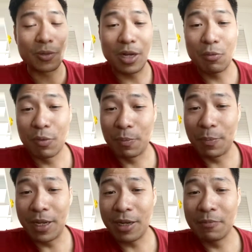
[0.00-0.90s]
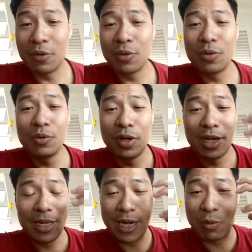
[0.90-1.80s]
So they will pick up you,
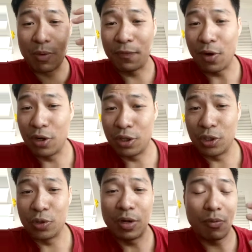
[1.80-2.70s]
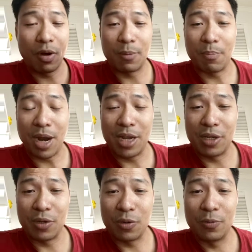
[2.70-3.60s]
they will follow you, they will admire
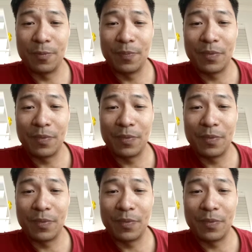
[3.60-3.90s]
you.